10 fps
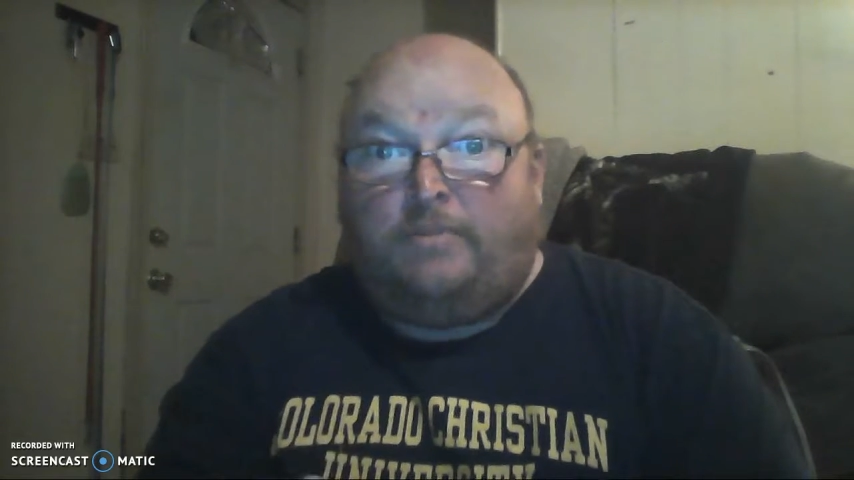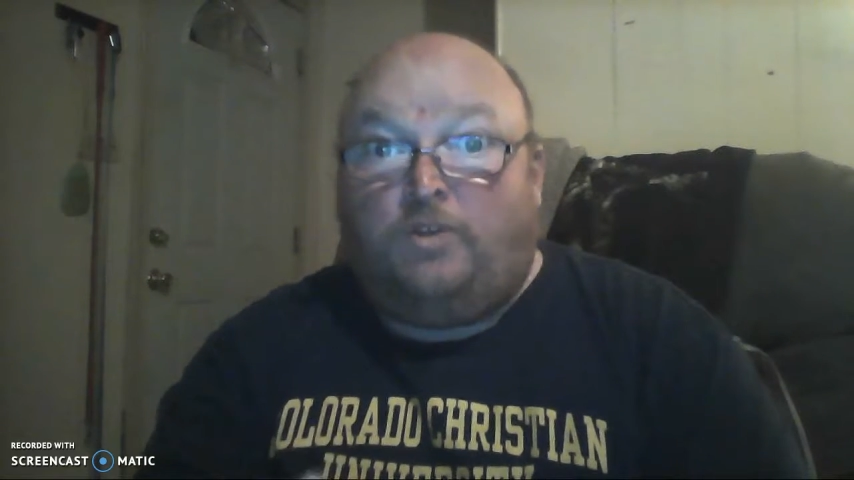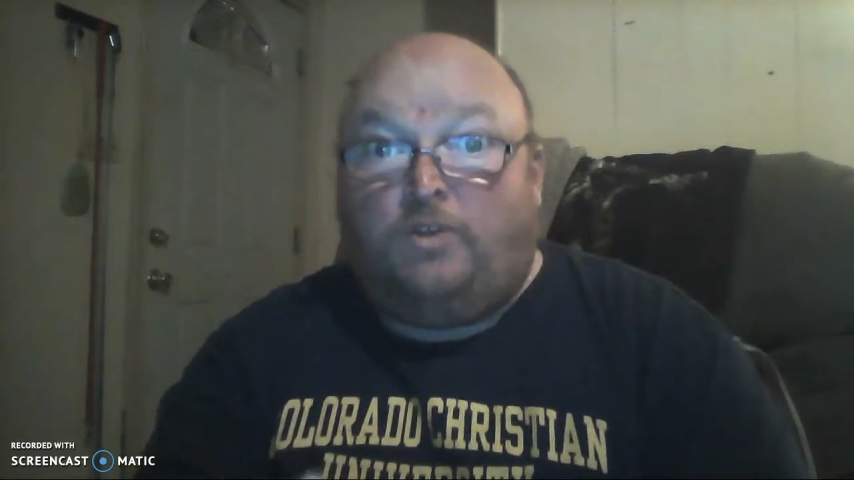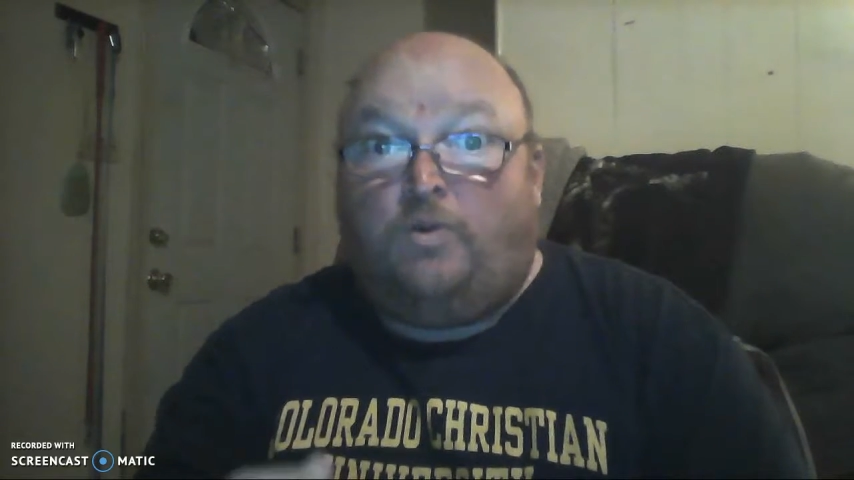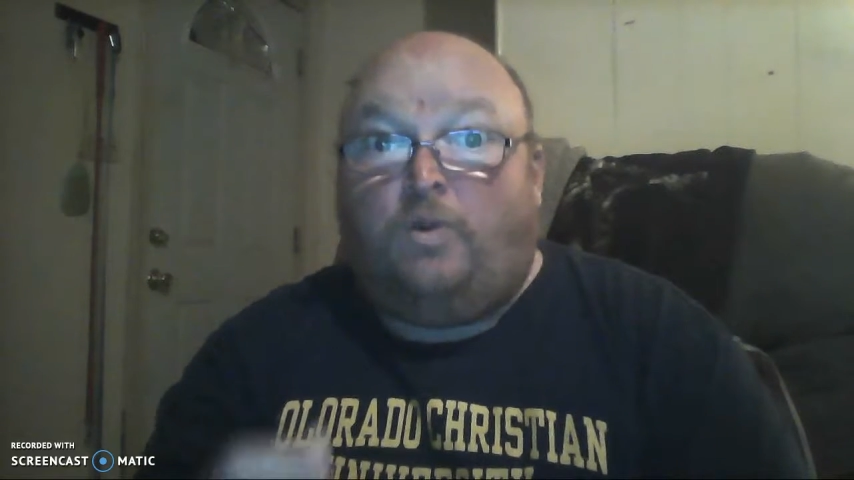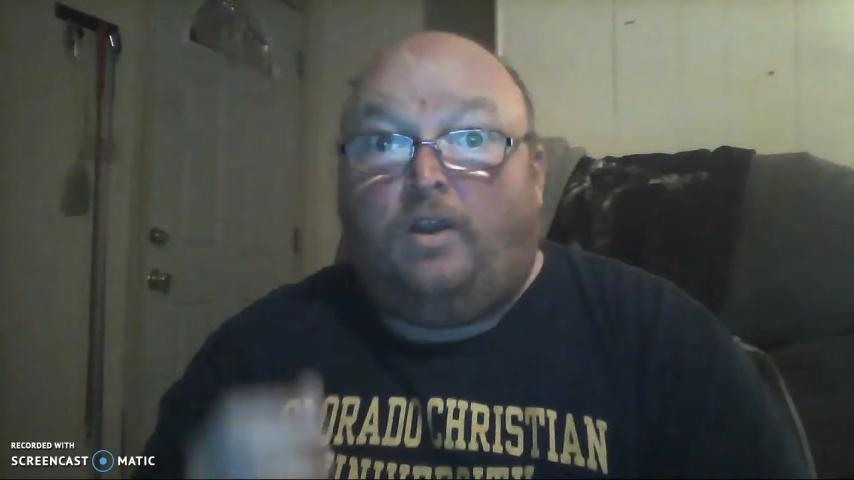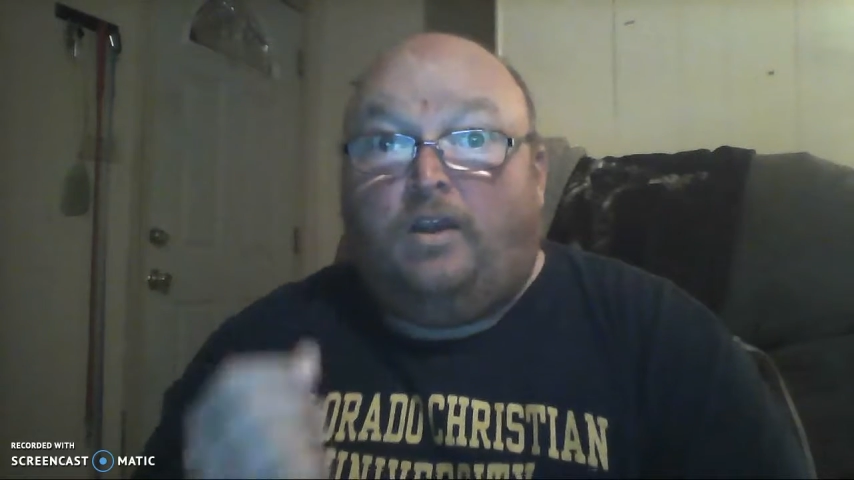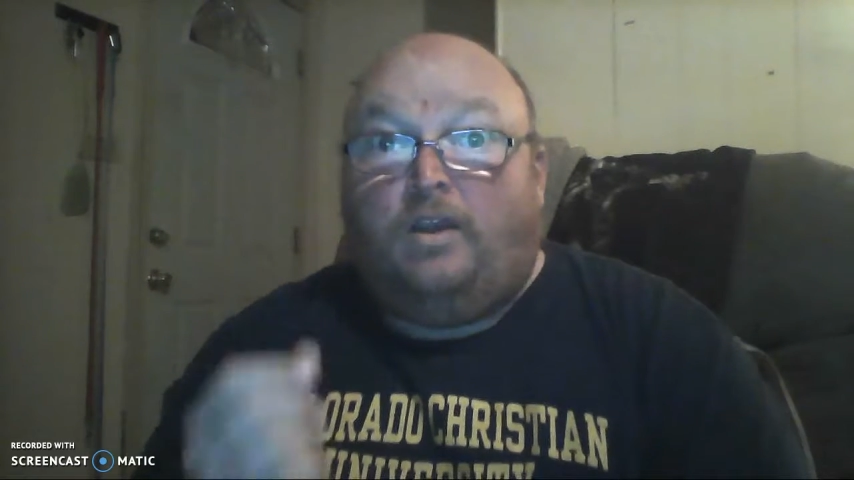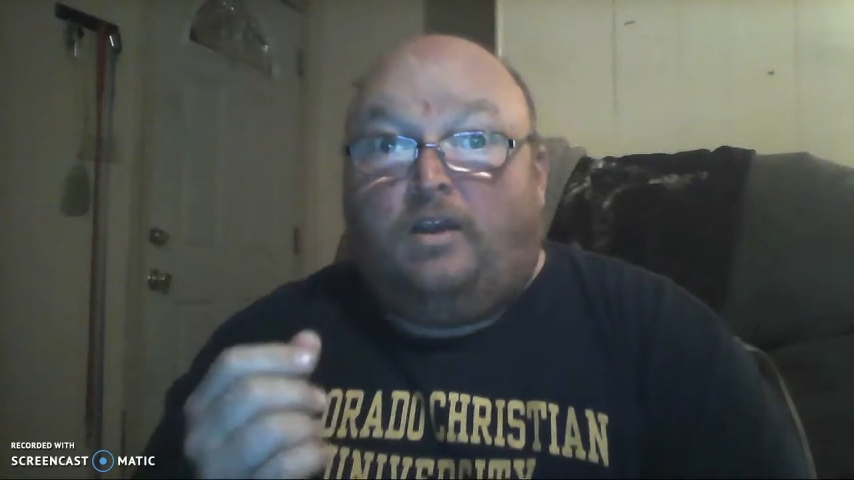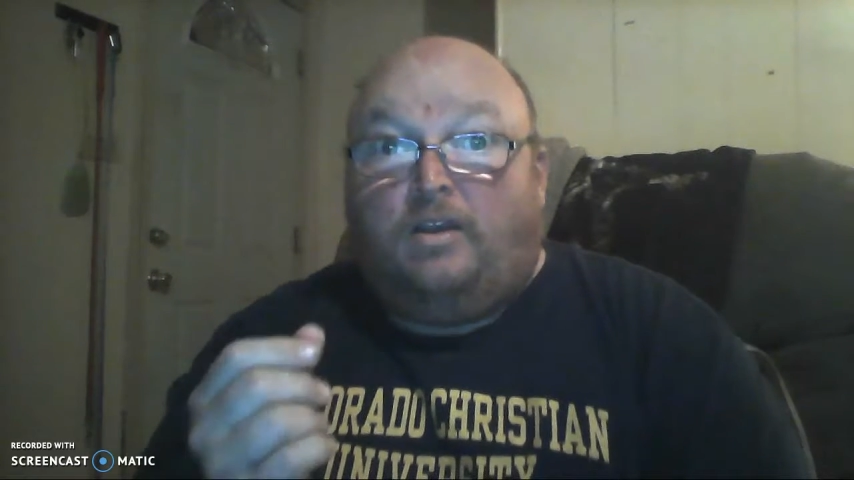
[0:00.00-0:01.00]
you
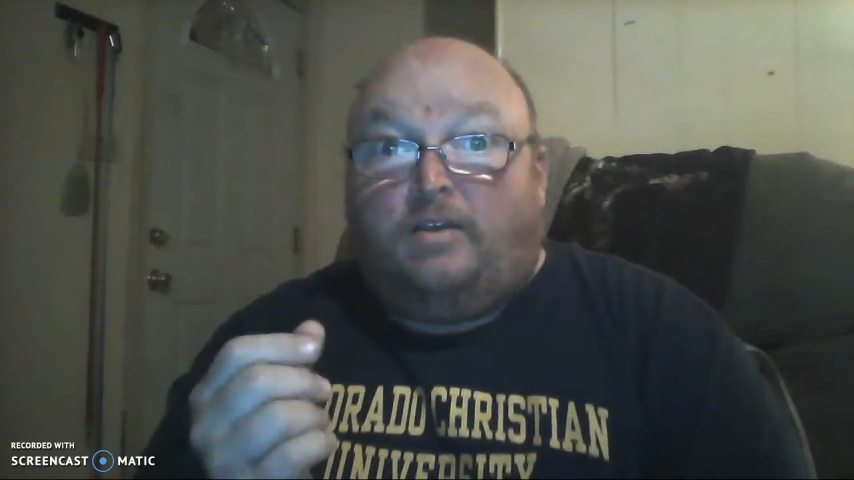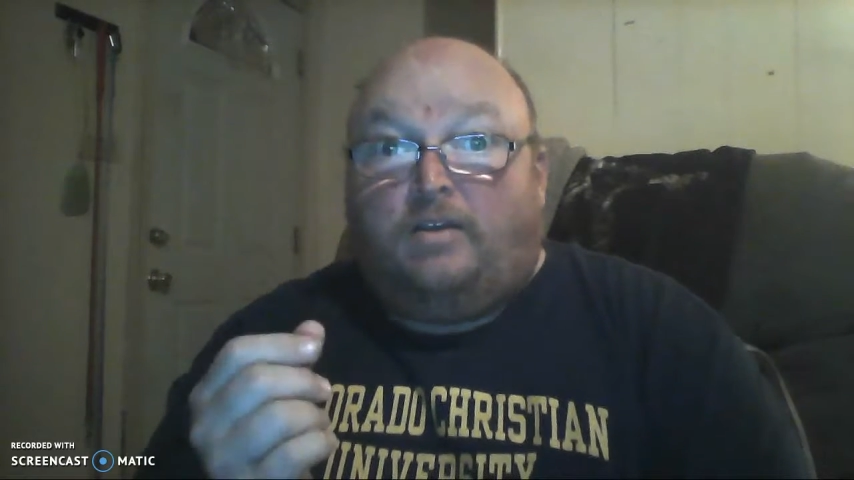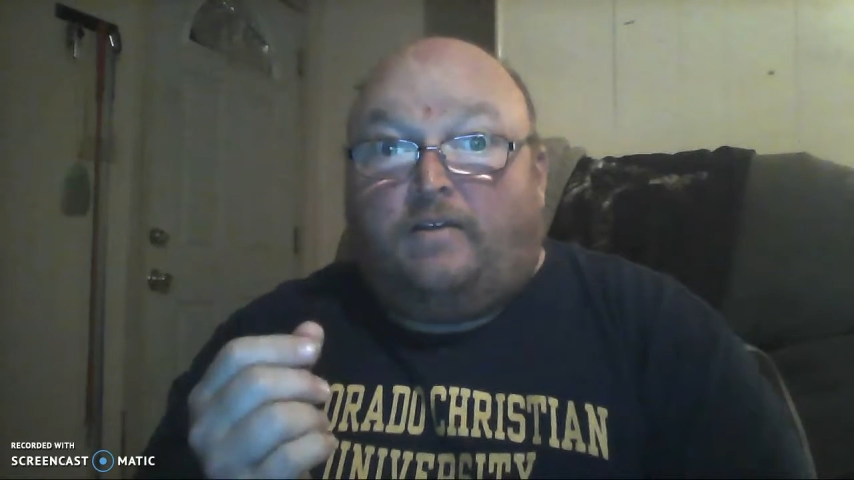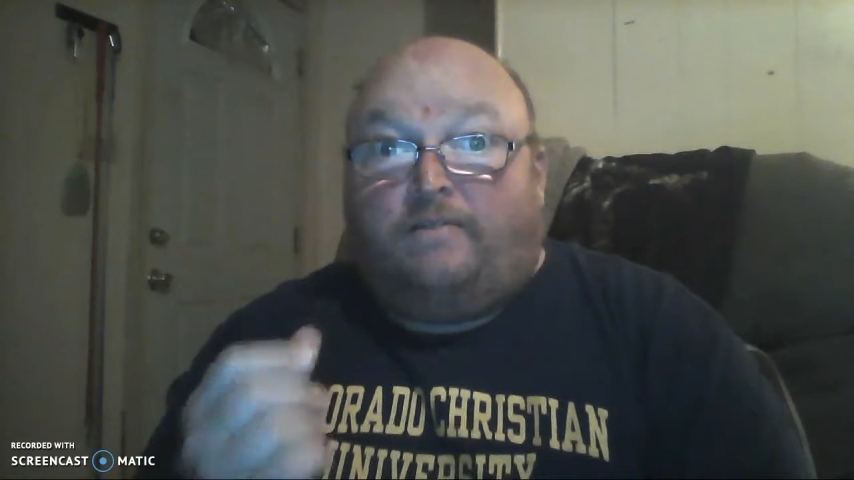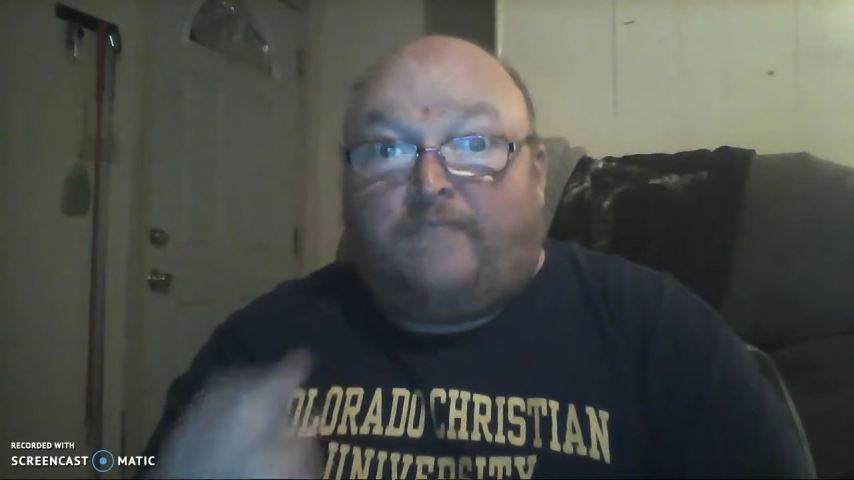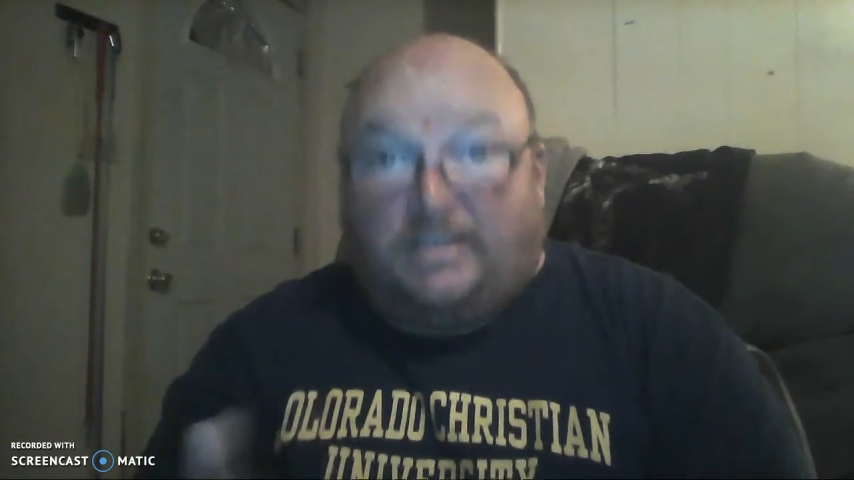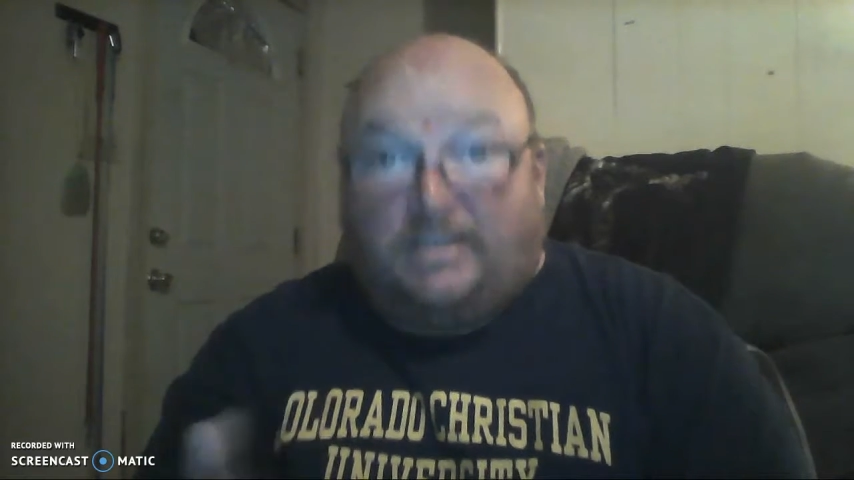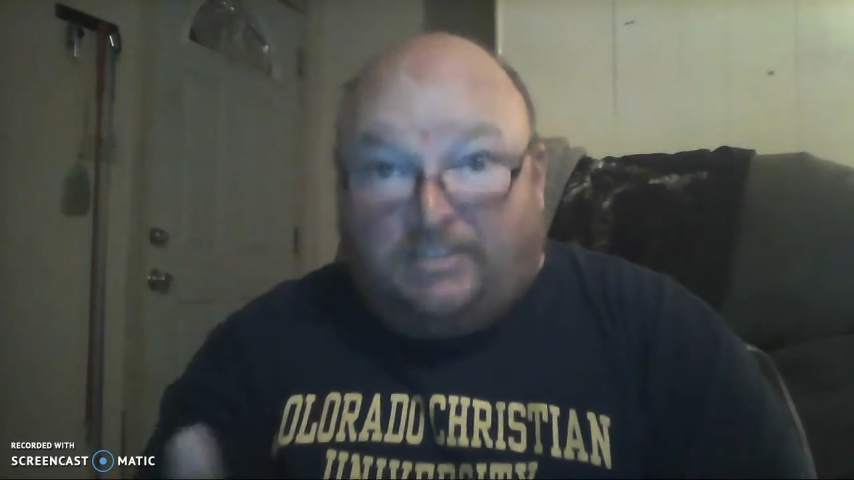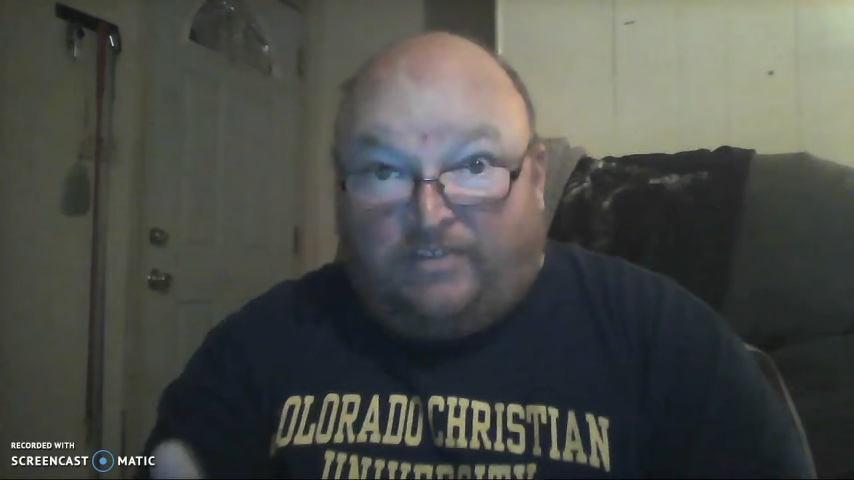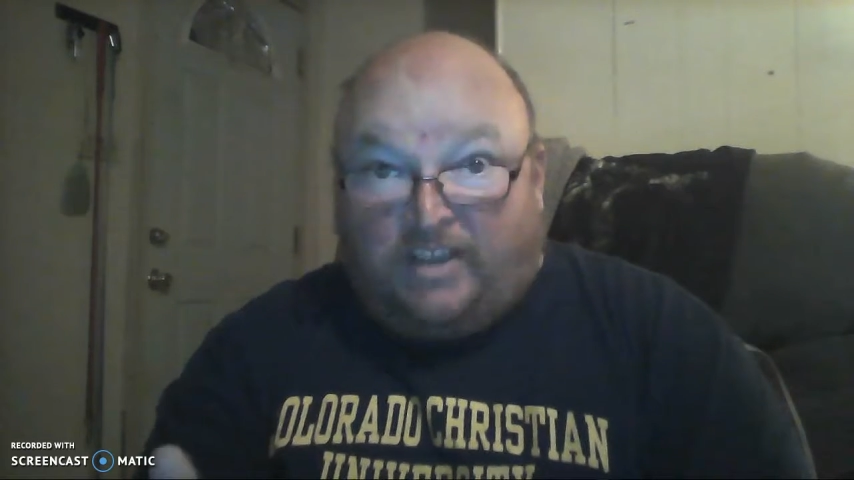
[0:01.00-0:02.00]

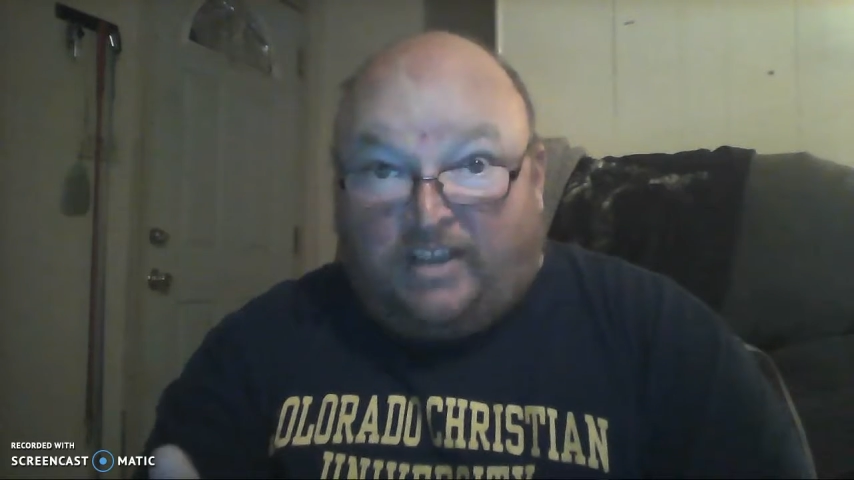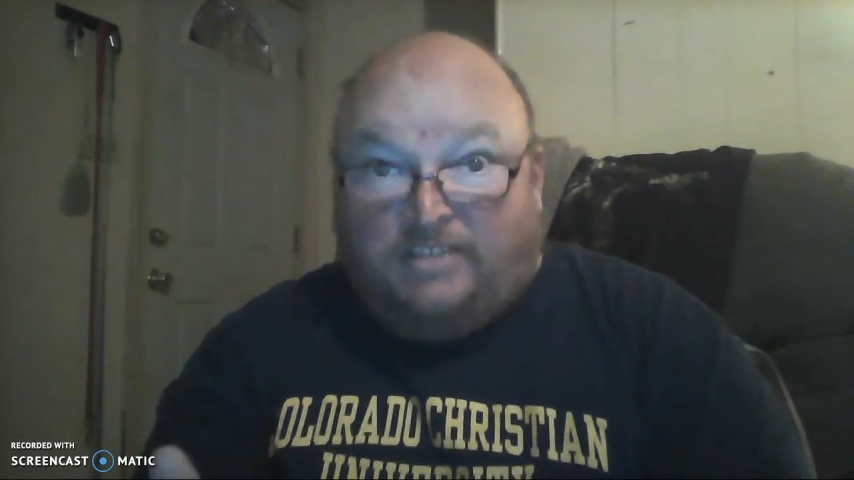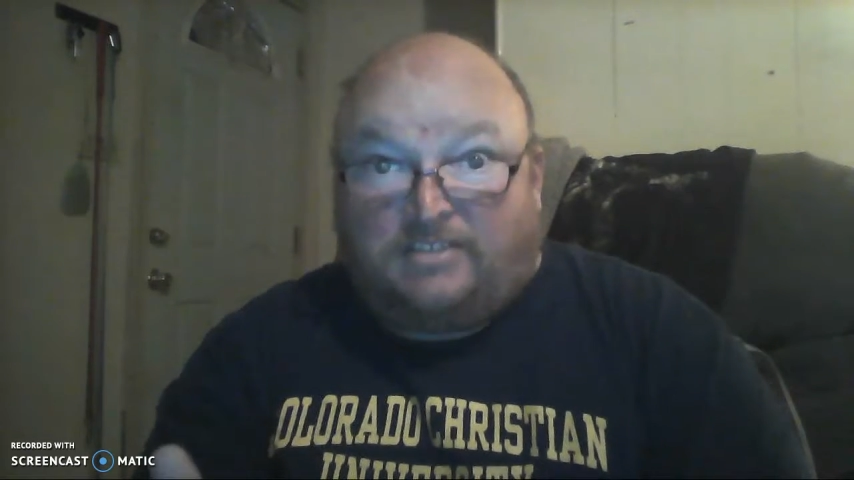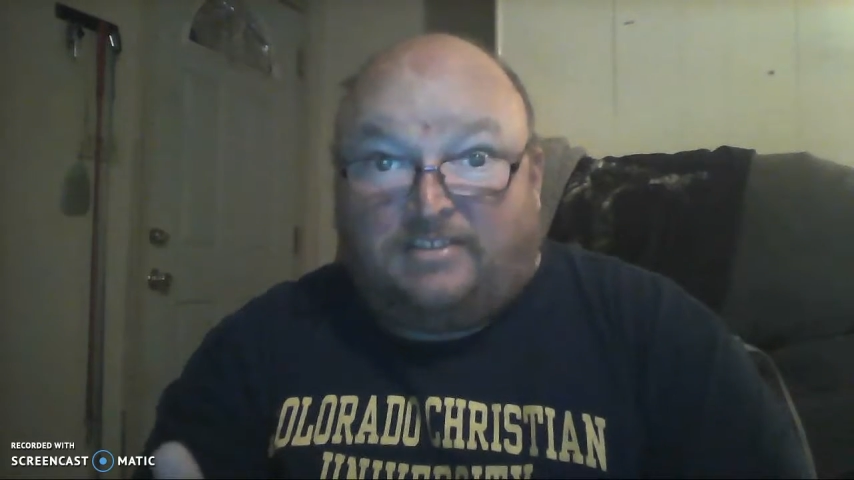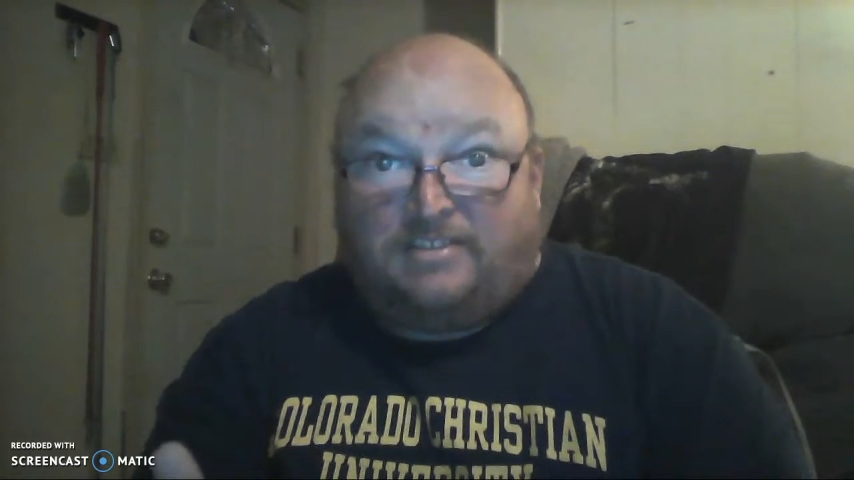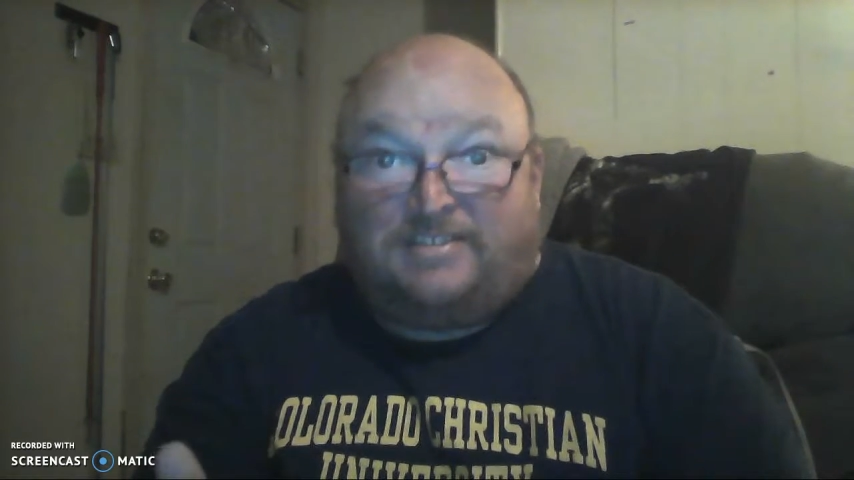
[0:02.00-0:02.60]
face to face.